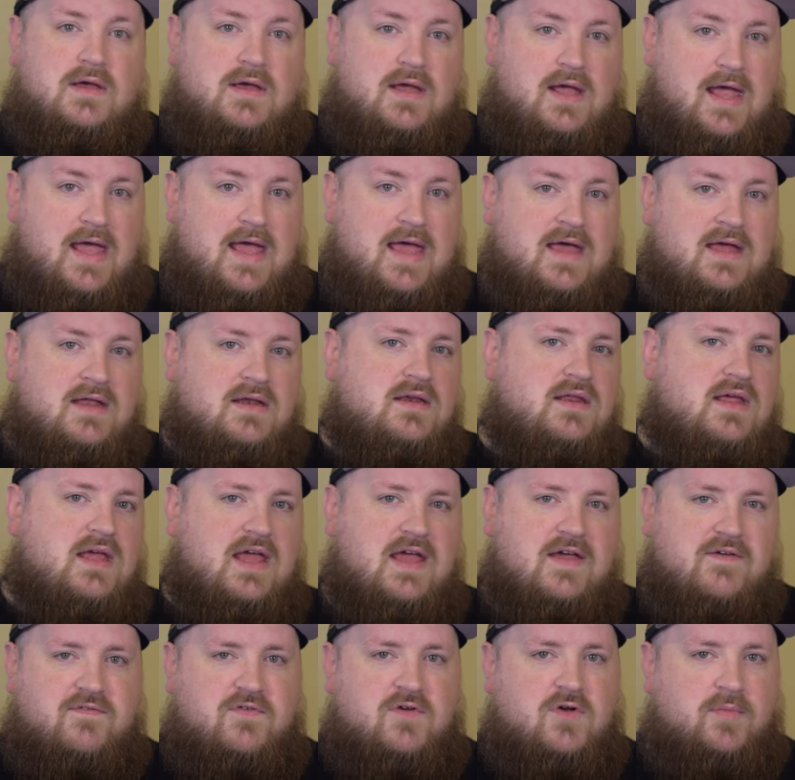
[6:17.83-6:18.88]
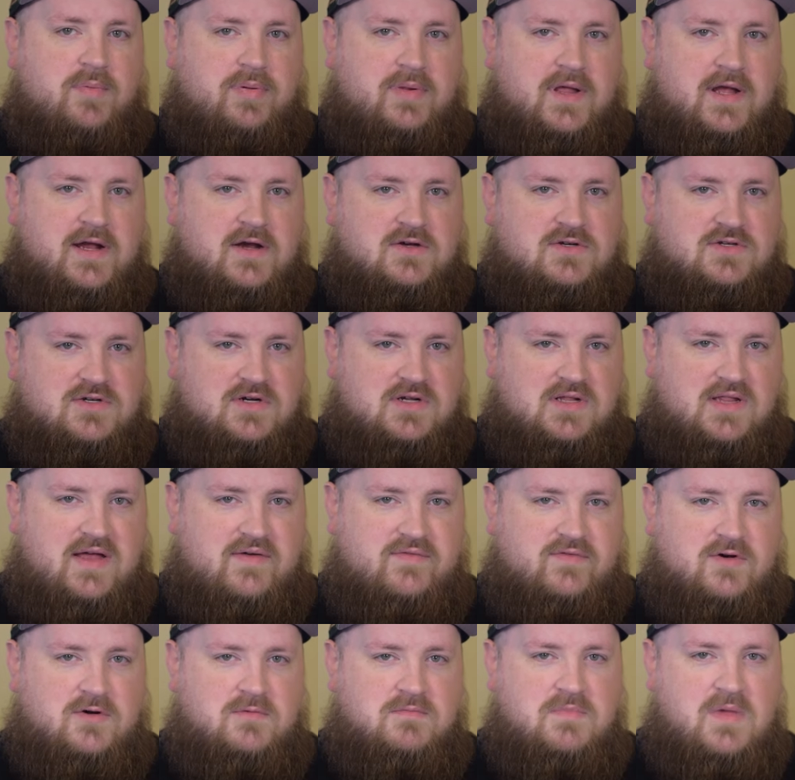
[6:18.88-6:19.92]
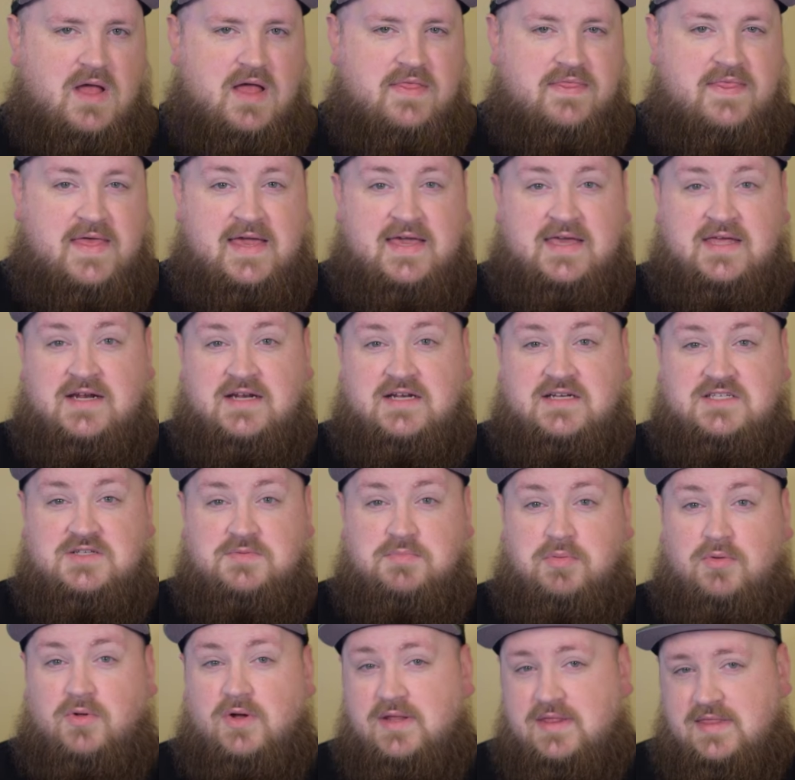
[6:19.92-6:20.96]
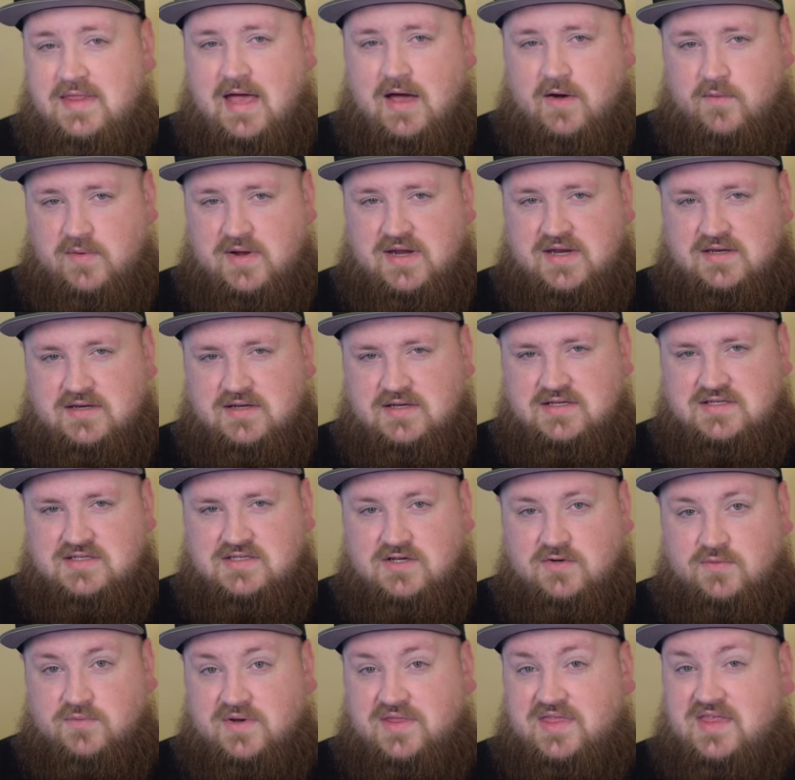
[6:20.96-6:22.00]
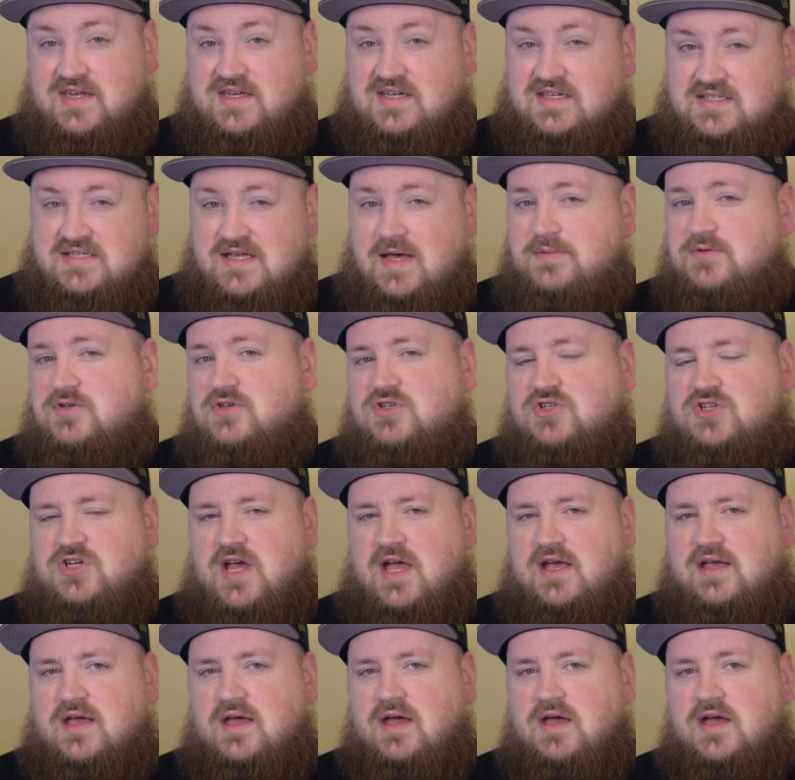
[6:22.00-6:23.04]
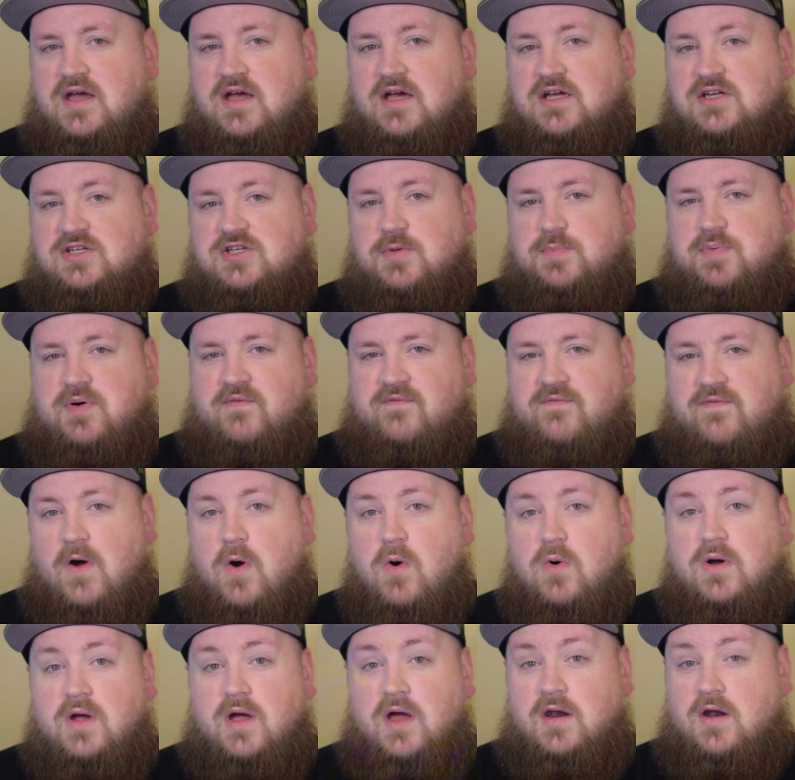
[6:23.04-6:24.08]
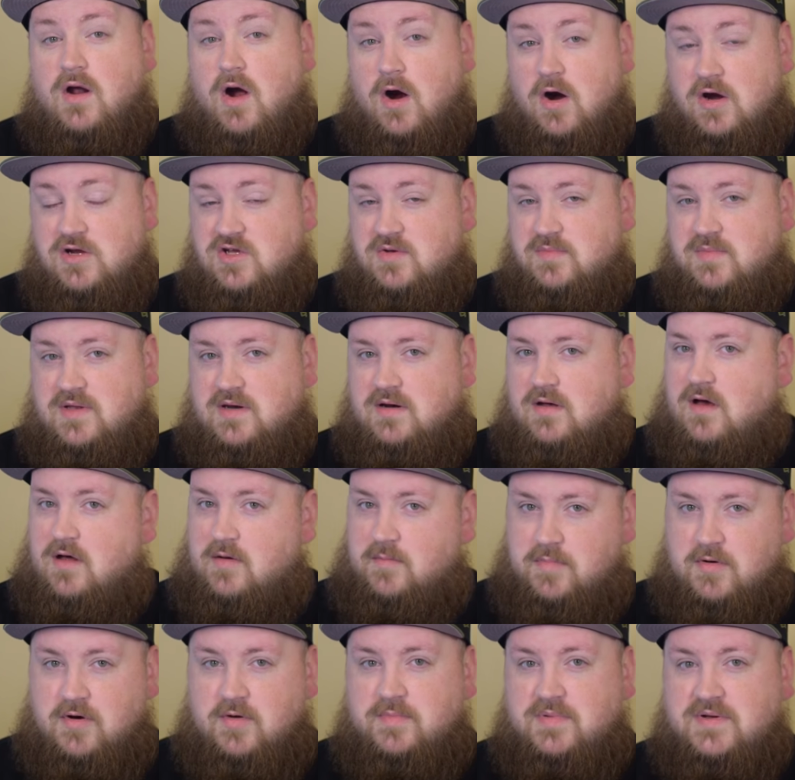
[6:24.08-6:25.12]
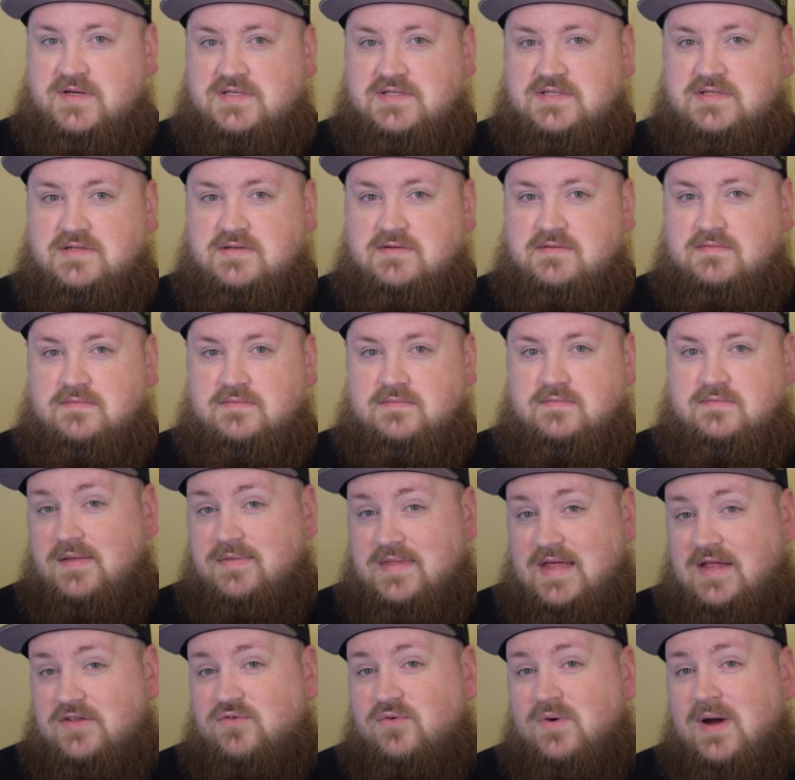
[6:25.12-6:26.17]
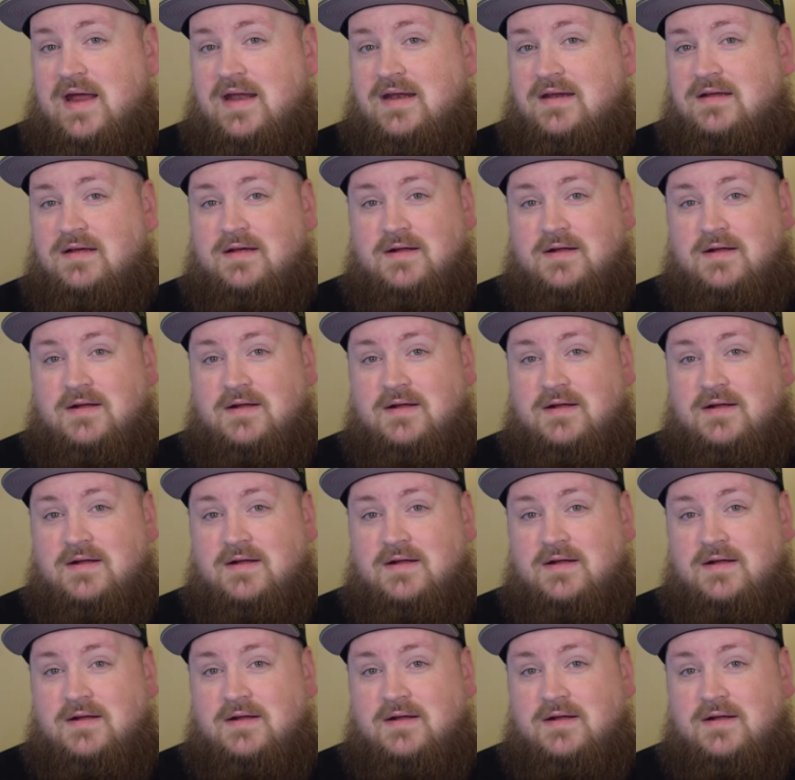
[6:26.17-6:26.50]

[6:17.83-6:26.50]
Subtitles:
And if your players are clever, they can exploit that weakness with a deception check to provoke an argument on purpose. That's right,